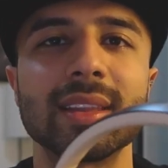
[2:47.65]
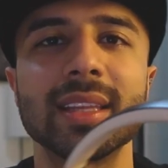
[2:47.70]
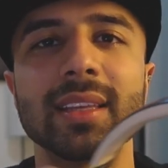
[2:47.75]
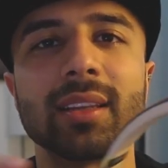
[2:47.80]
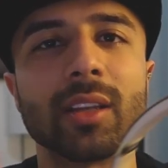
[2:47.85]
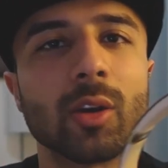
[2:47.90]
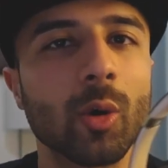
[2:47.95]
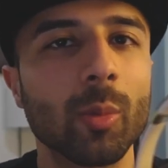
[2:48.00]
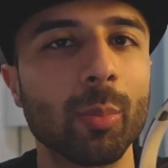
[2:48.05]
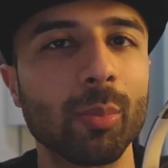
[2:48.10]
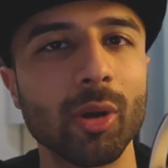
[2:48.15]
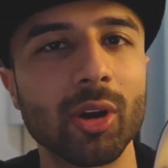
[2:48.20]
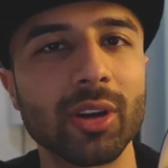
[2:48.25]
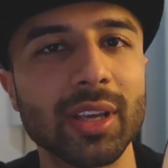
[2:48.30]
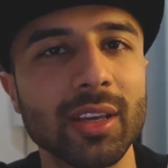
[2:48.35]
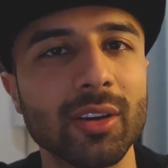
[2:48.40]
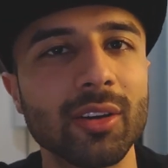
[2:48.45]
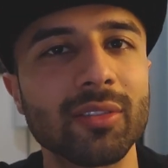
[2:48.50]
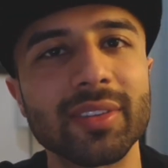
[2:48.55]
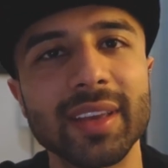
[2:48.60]
the little
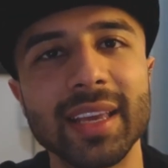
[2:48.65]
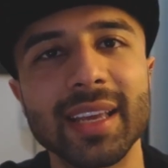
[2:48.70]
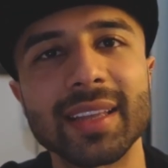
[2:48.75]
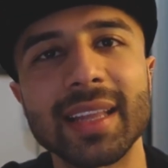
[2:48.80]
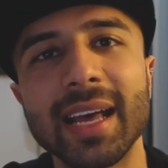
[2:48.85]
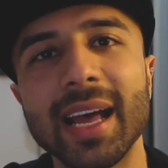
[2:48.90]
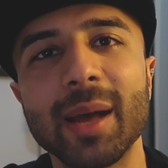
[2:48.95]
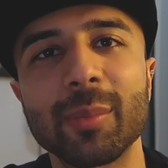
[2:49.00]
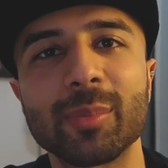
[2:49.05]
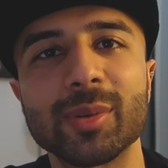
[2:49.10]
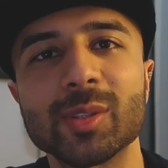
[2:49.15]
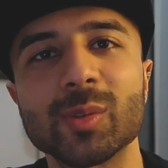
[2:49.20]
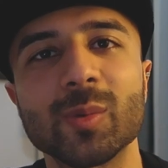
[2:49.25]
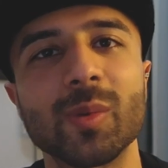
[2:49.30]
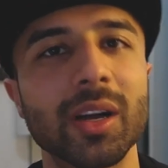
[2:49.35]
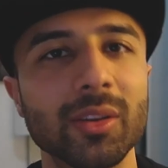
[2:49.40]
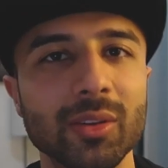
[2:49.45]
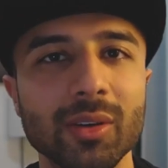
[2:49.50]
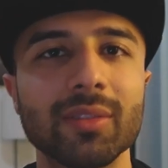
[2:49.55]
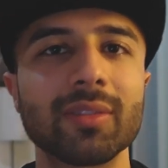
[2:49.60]
blocking of air that happens
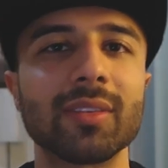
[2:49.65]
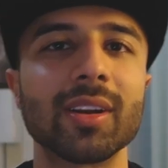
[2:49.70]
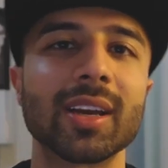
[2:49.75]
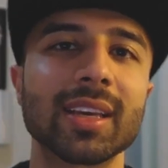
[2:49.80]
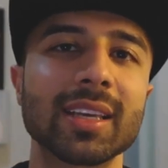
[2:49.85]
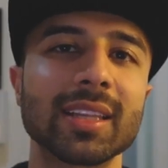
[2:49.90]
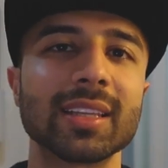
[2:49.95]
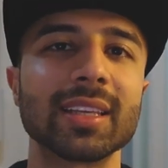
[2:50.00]
while you're flying